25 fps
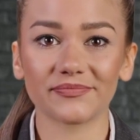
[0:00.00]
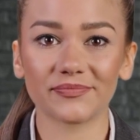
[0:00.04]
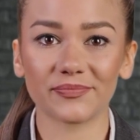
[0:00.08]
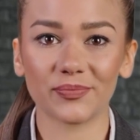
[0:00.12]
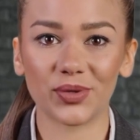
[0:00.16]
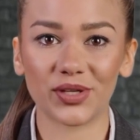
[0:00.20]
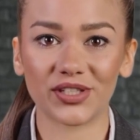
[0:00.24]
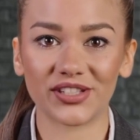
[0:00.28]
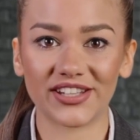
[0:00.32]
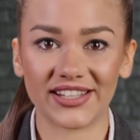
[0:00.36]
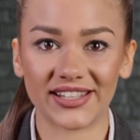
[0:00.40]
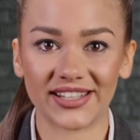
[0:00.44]

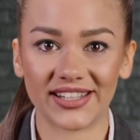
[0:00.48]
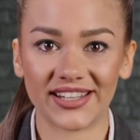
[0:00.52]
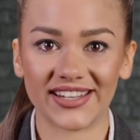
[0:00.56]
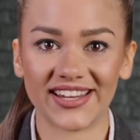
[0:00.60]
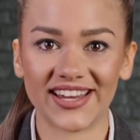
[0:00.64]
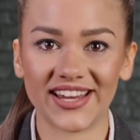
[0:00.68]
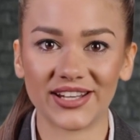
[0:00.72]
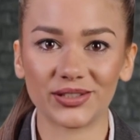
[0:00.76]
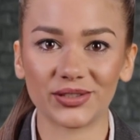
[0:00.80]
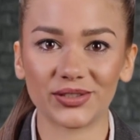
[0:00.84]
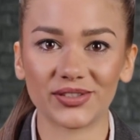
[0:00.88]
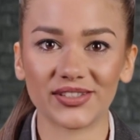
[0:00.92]
With a good
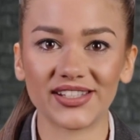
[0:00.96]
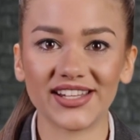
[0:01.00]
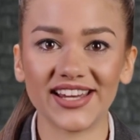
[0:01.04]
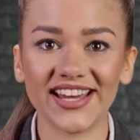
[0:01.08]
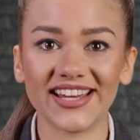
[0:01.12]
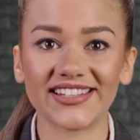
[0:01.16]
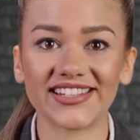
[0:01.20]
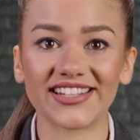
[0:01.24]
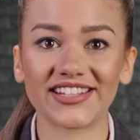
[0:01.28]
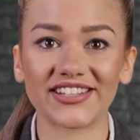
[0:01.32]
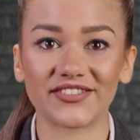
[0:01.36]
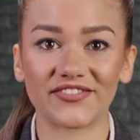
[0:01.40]

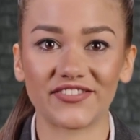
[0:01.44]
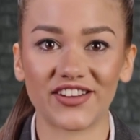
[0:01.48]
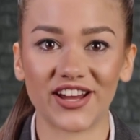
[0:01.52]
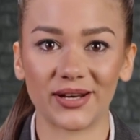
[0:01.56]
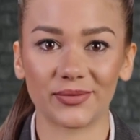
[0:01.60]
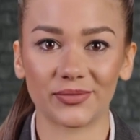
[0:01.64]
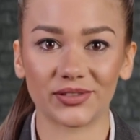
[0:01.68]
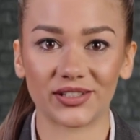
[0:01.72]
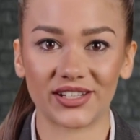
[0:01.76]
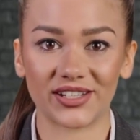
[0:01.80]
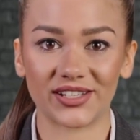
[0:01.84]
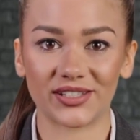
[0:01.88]
understanding of
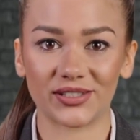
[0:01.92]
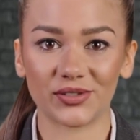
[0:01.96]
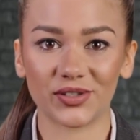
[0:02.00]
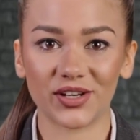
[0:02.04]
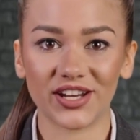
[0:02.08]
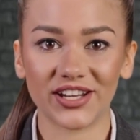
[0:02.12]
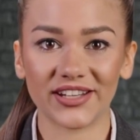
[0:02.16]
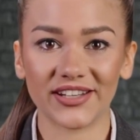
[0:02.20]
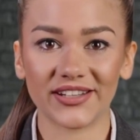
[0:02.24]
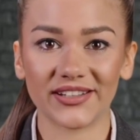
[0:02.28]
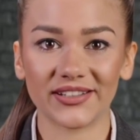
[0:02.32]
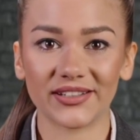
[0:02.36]
options
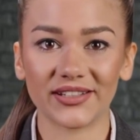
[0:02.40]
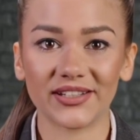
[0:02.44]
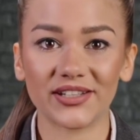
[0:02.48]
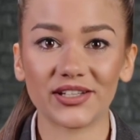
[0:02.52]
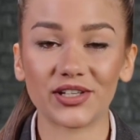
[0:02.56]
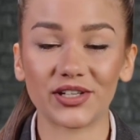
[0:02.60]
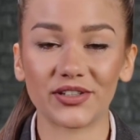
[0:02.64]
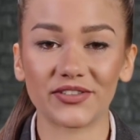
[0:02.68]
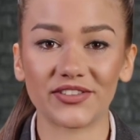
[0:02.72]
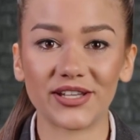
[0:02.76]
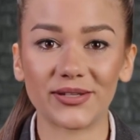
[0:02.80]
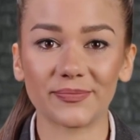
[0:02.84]
trading,
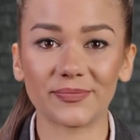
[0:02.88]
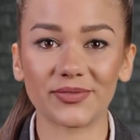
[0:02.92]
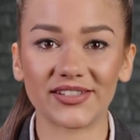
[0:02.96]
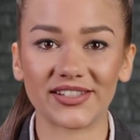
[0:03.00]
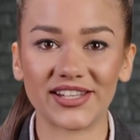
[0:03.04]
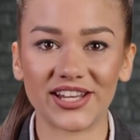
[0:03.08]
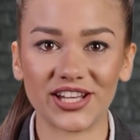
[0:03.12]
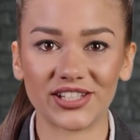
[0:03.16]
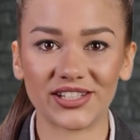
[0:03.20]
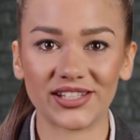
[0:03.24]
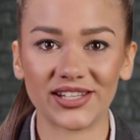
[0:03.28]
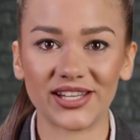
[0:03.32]
you can
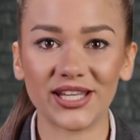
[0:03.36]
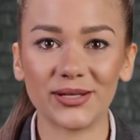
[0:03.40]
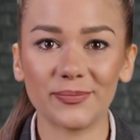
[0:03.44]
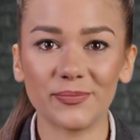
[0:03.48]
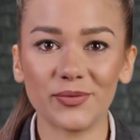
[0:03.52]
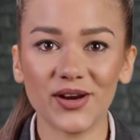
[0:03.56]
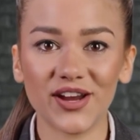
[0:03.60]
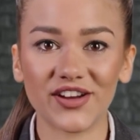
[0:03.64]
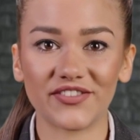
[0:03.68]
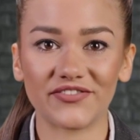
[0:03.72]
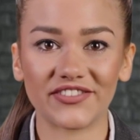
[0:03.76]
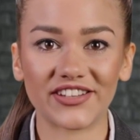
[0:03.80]
potentially
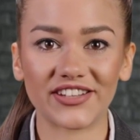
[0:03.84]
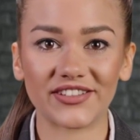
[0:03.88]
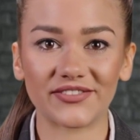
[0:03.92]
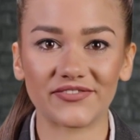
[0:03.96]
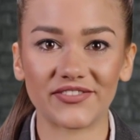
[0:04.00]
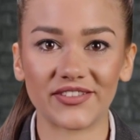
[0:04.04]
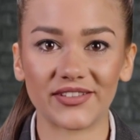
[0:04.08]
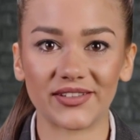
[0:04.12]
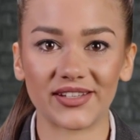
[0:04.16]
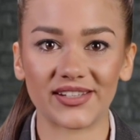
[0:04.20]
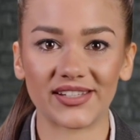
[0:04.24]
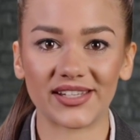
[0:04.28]
profit
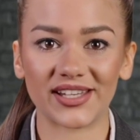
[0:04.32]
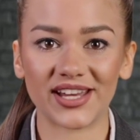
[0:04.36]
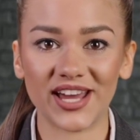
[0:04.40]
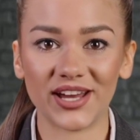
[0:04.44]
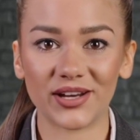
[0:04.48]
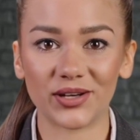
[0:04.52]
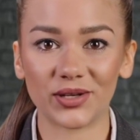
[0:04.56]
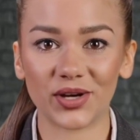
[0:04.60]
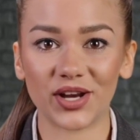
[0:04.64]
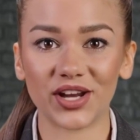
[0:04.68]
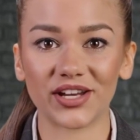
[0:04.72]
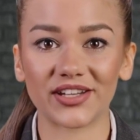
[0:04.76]
from the
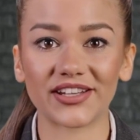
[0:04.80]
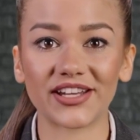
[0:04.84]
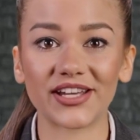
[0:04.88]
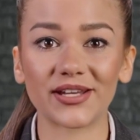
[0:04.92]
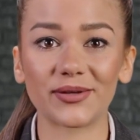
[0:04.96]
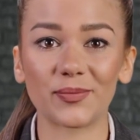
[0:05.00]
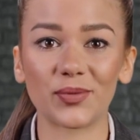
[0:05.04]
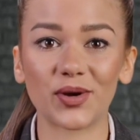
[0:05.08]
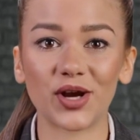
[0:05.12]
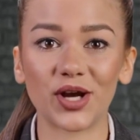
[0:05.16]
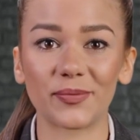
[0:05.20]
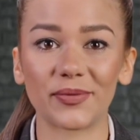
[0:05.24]
stock
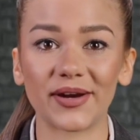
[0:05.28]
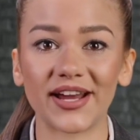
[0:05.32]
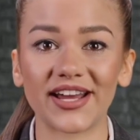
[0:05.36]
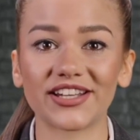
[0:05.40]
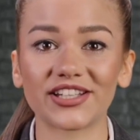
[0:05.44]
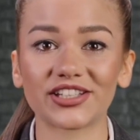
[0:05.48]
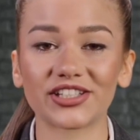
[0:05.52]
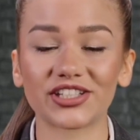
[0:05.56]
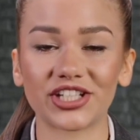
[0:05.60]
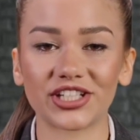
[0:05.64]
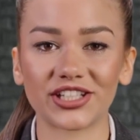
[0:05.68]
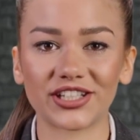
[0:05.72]
market while
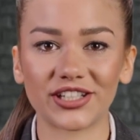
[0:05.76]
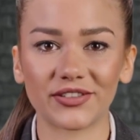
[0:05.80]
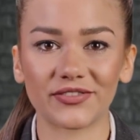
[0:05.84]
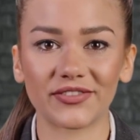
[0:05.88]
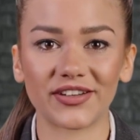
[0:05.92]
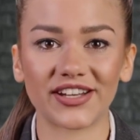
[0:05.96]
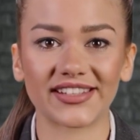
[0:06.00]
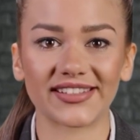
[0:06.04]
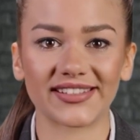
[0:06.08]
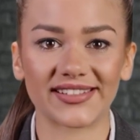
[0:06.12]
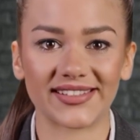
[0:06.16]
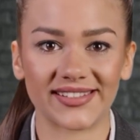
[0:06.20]
managing your
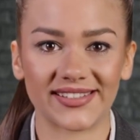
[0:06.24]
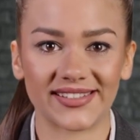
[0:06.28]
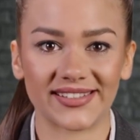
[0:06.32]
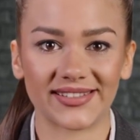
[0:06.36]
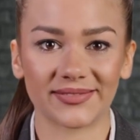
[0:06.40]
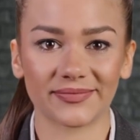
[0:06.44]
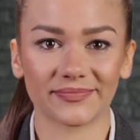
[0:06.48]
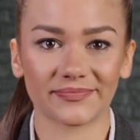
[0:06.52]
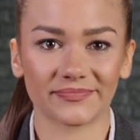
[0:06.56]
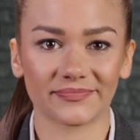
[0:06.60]
risks.